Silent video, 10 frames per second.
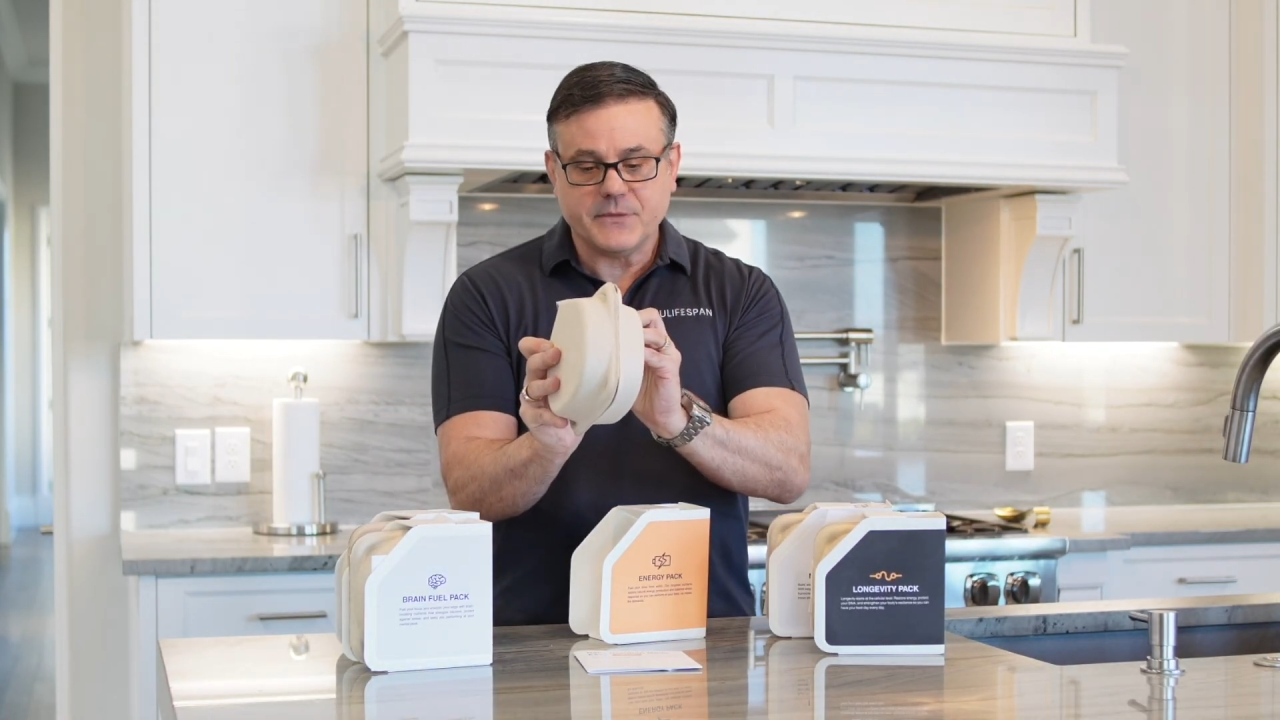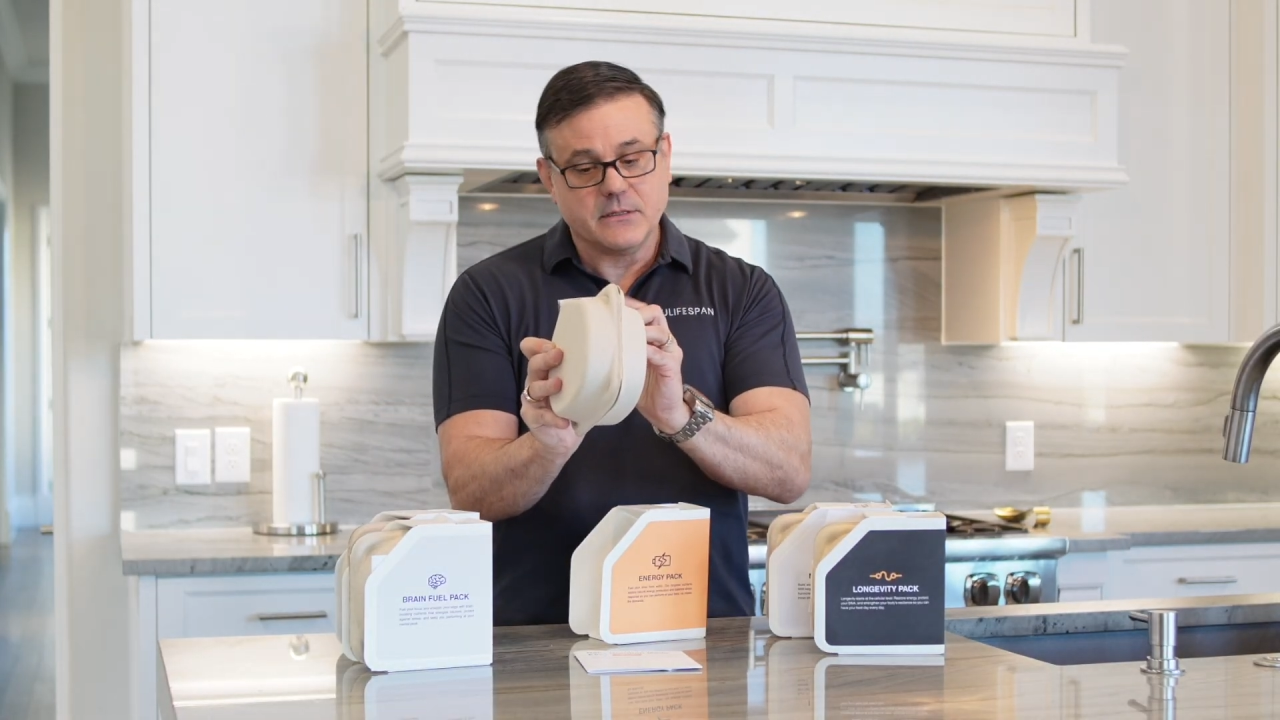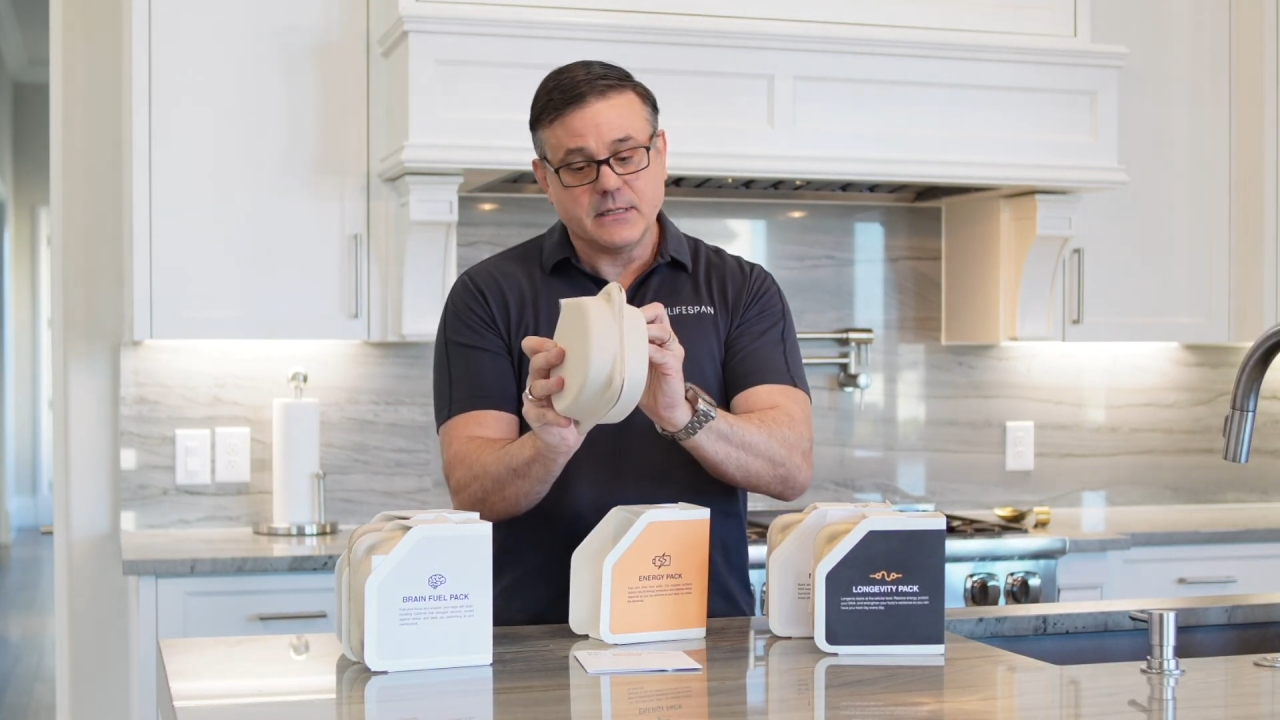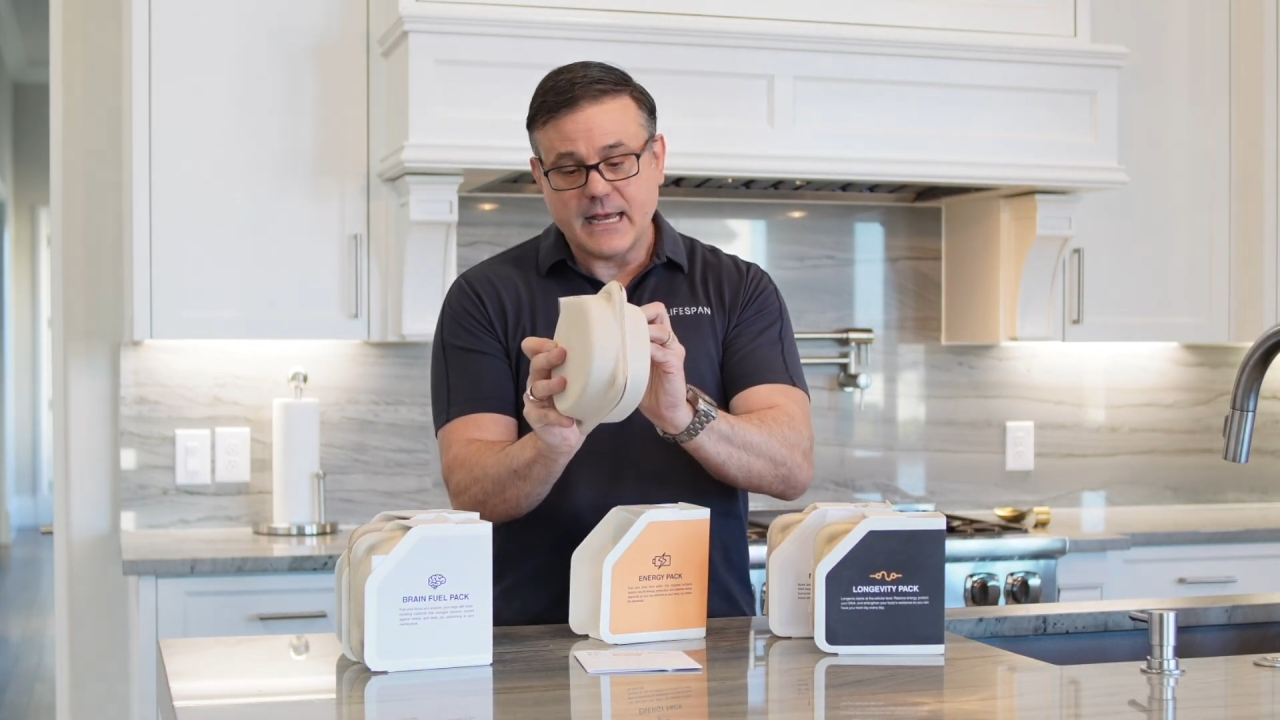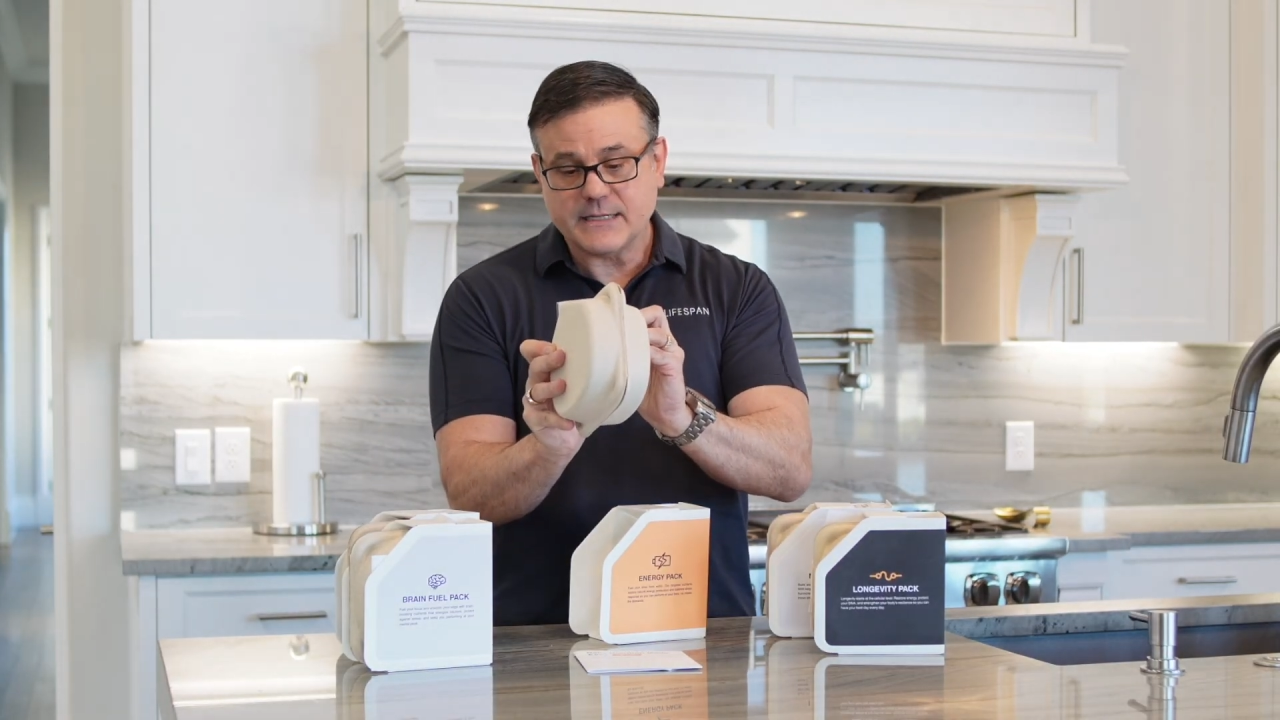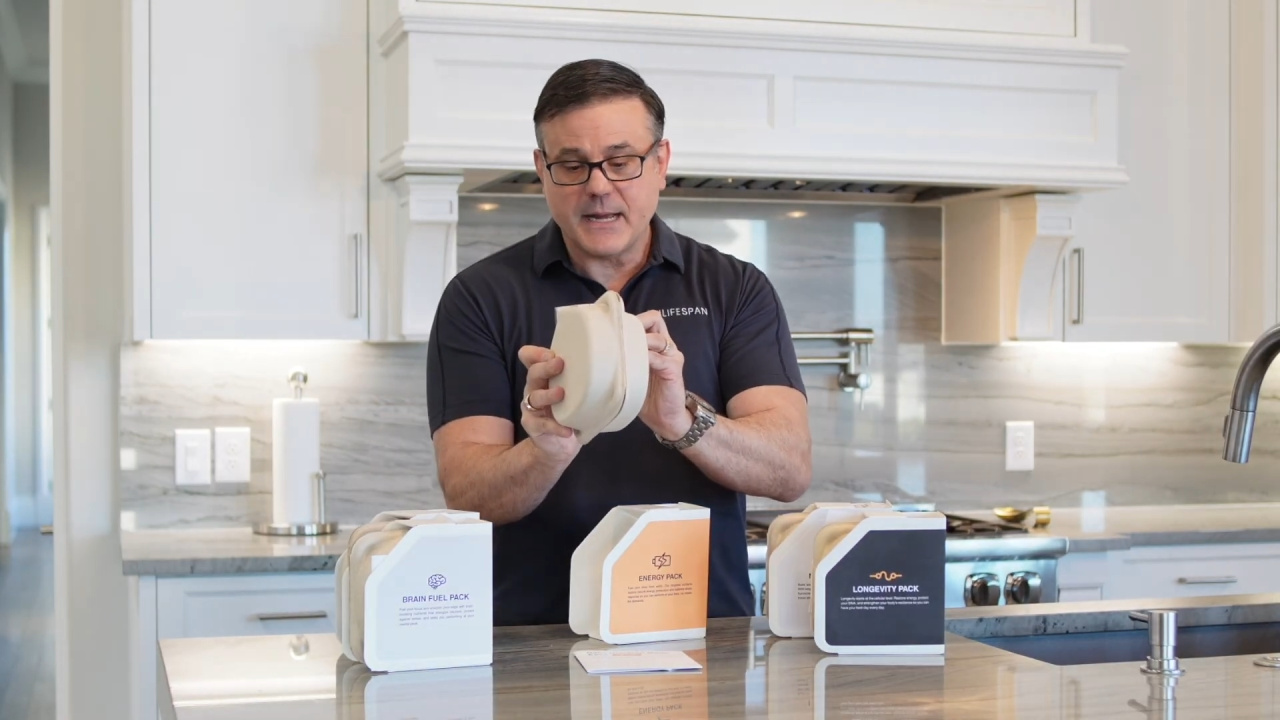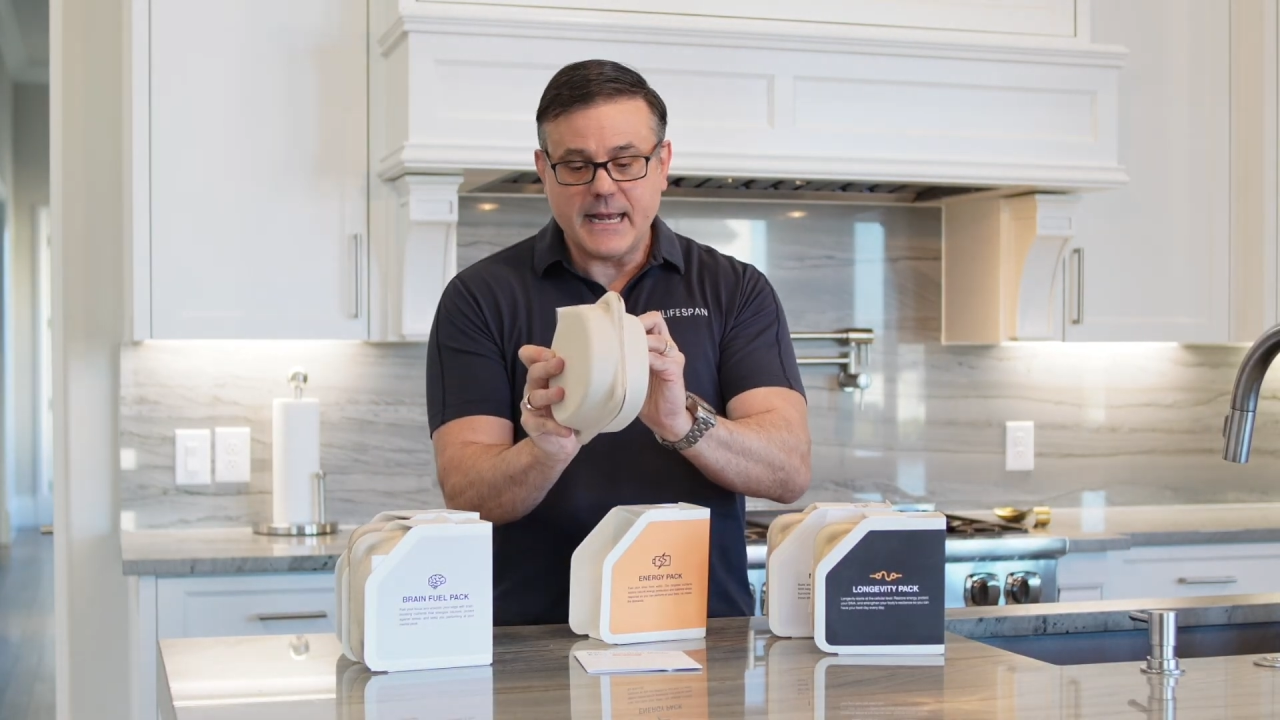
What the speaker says: It has my